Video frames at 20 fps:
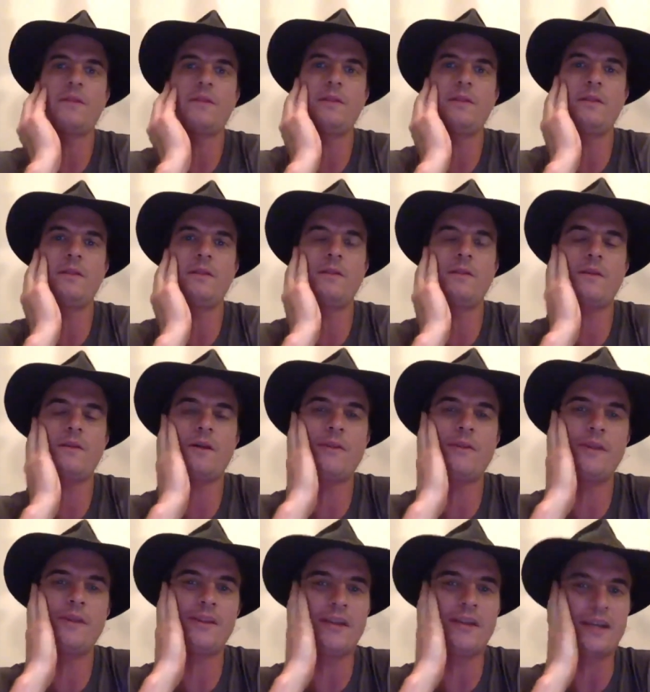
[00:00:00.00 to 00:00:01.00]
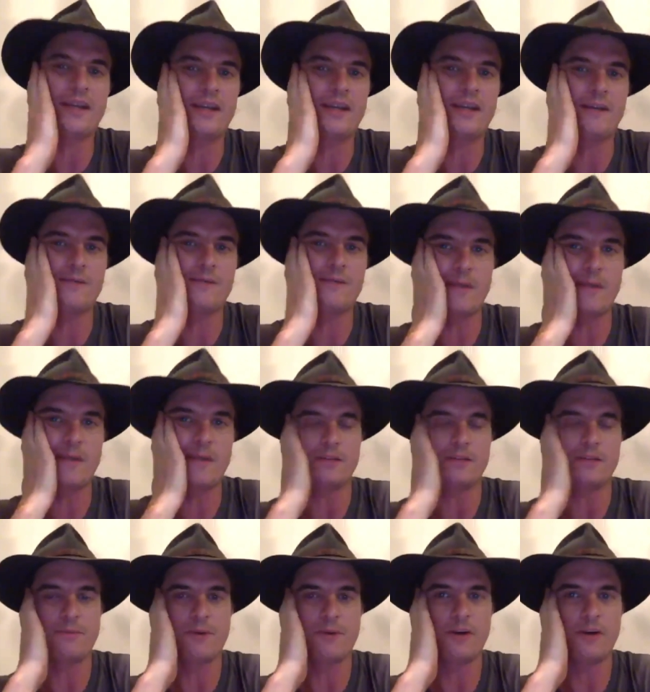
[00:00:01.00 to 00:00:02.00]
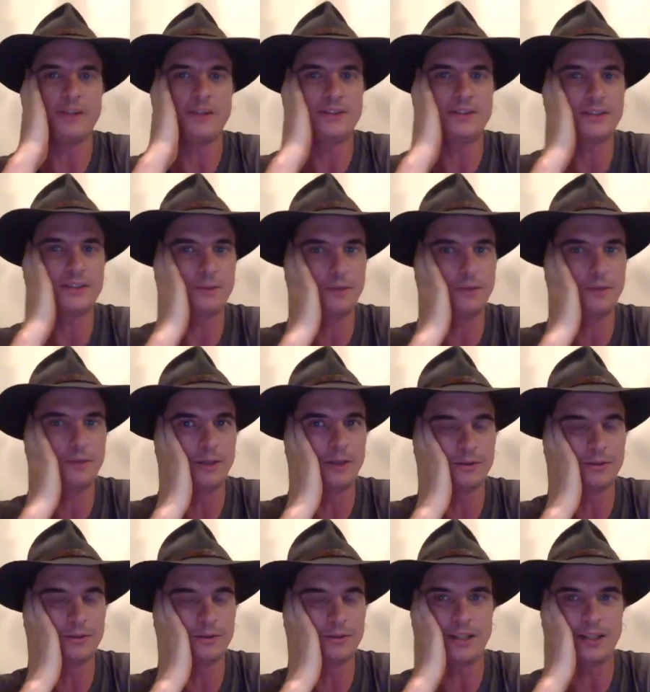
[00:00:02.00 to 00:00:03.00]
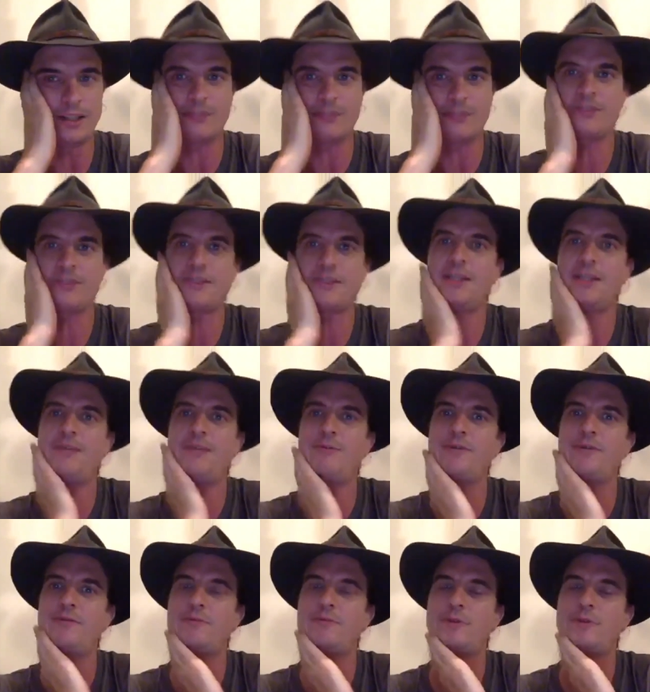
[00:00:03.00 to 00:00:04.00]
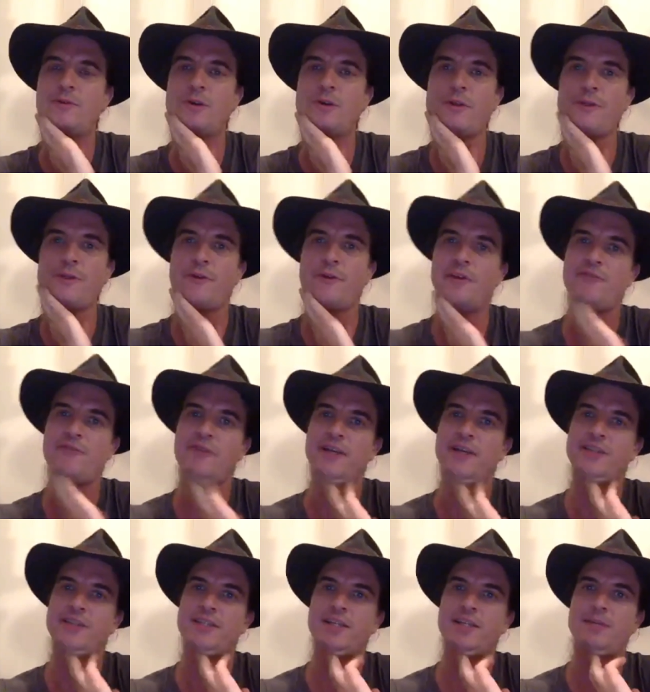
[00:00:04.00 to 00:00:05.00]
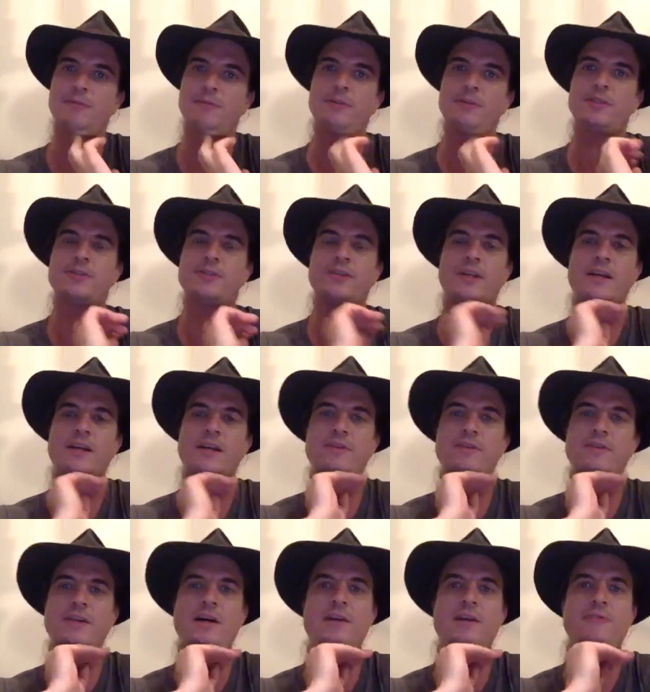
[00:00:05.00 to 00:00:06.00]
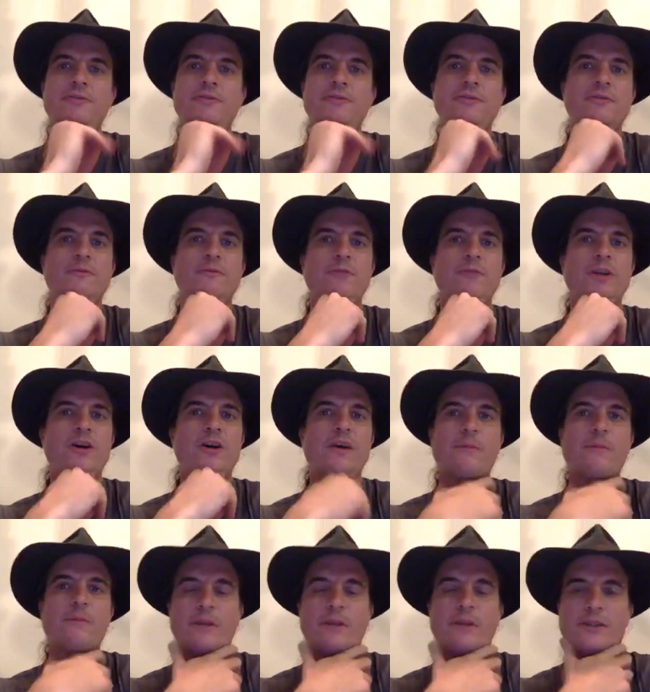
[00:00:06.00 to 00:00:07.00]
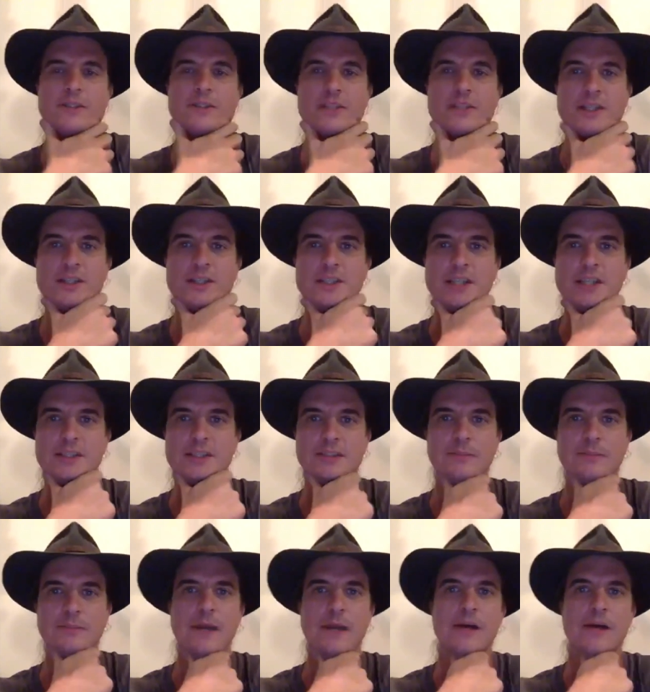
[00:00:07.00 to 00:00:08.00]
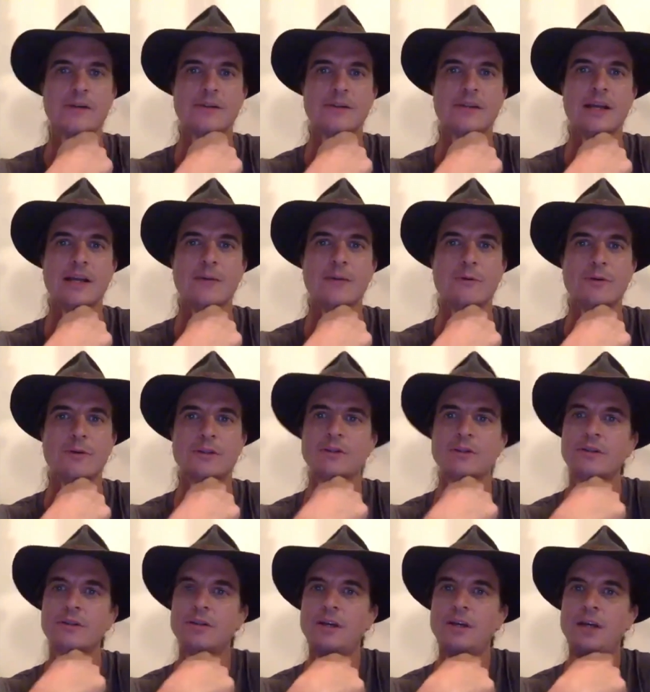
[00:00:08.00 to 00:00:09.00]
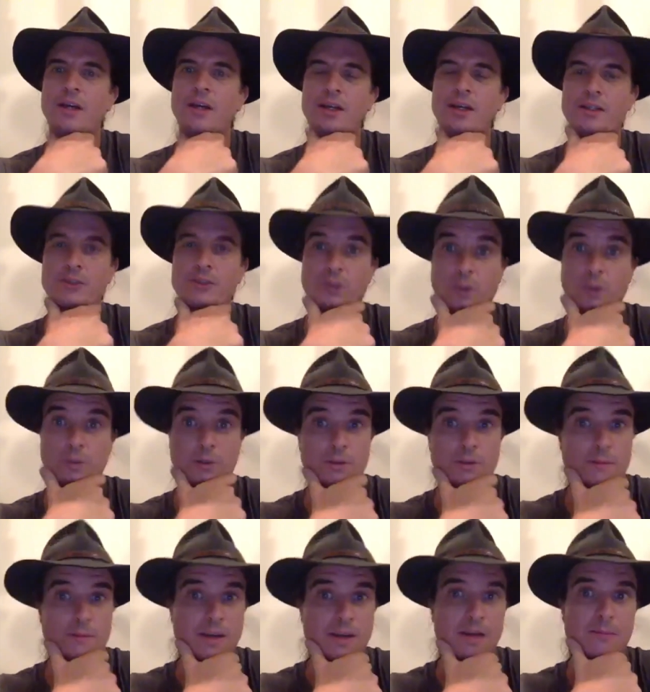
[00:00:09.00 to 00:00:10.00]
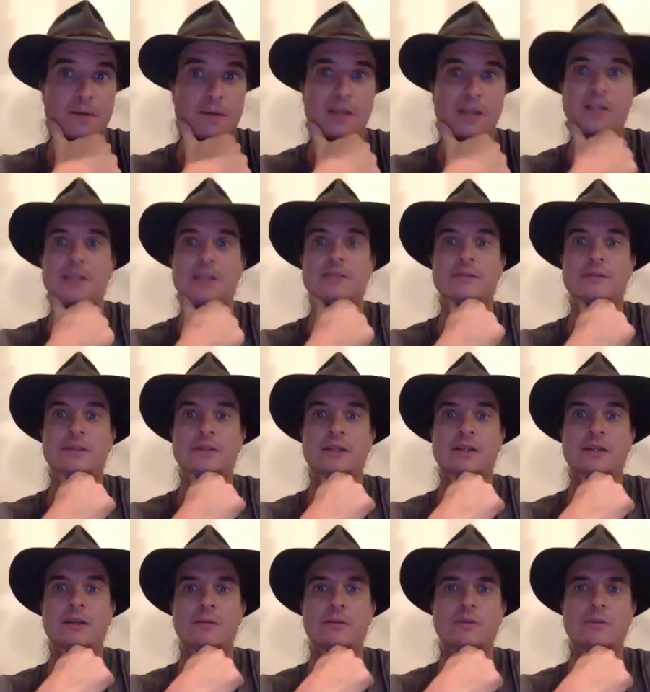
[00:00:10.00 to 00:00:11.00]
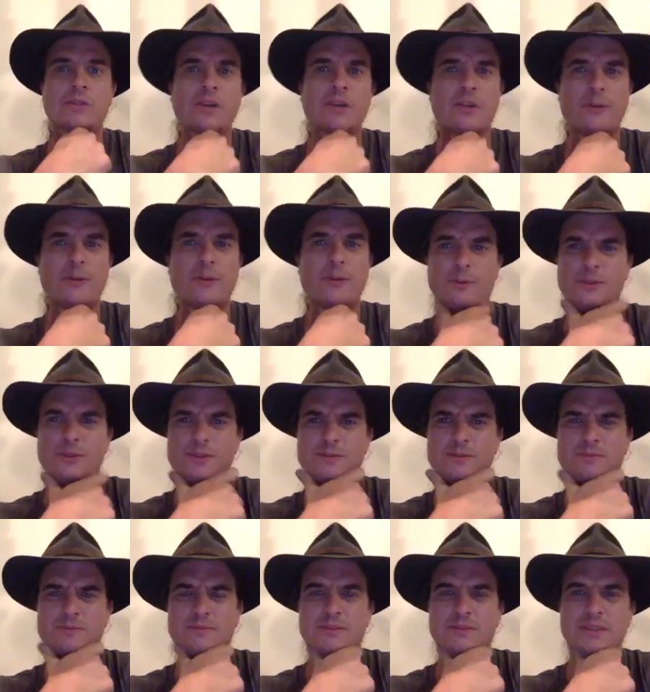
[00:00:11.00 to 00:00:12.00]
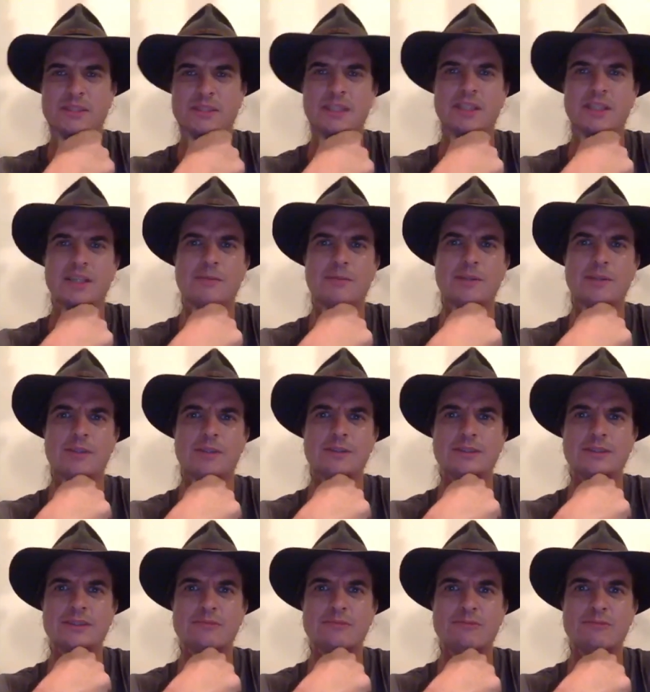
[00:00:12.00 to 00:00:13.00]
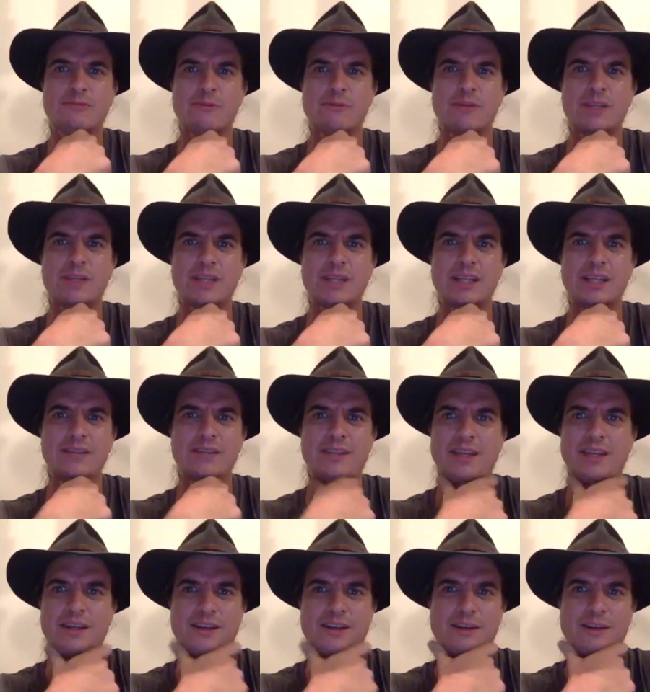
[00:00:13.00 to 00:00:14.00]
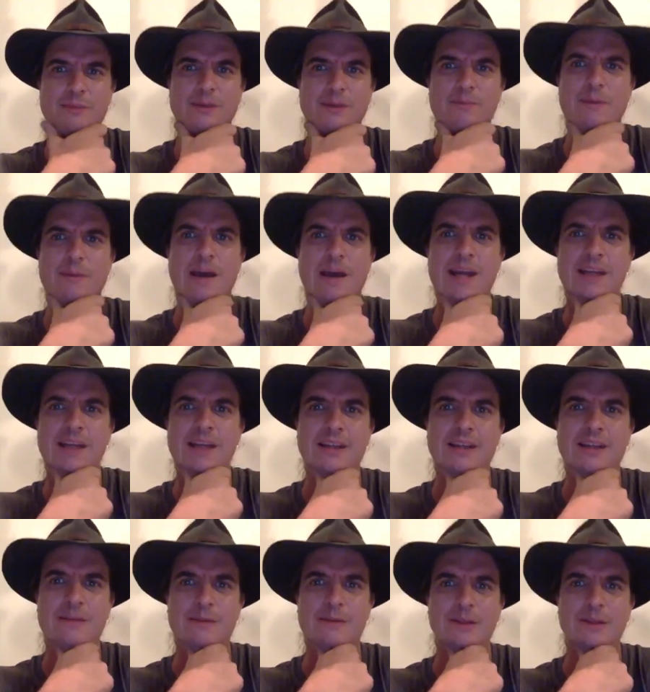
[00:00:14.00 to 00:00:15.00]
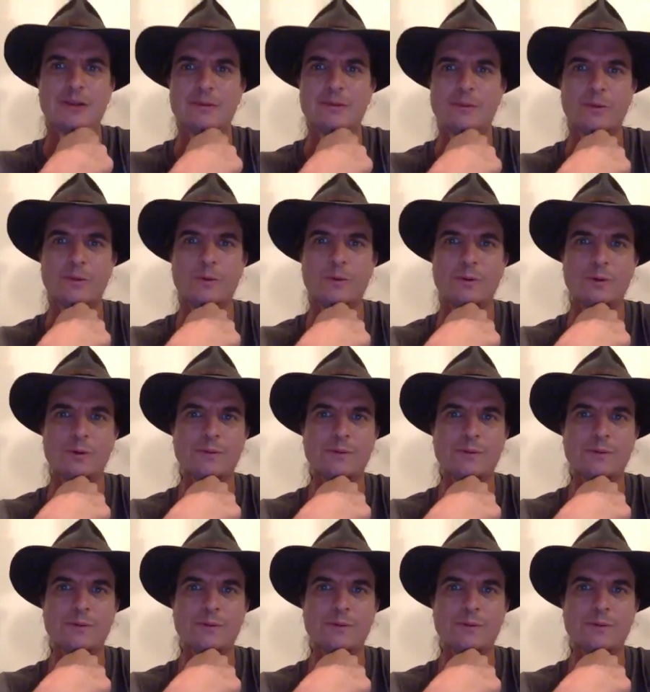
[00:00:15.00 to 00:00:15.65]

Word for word: I think that comes back to pricing. So we looked at electricity. We've, we've got three phase here, but we just don't have enough. And when I approached Energex about it, they wanted an exorbitant amount of money, which I thought was silly because we're really going to be paying them a lot more.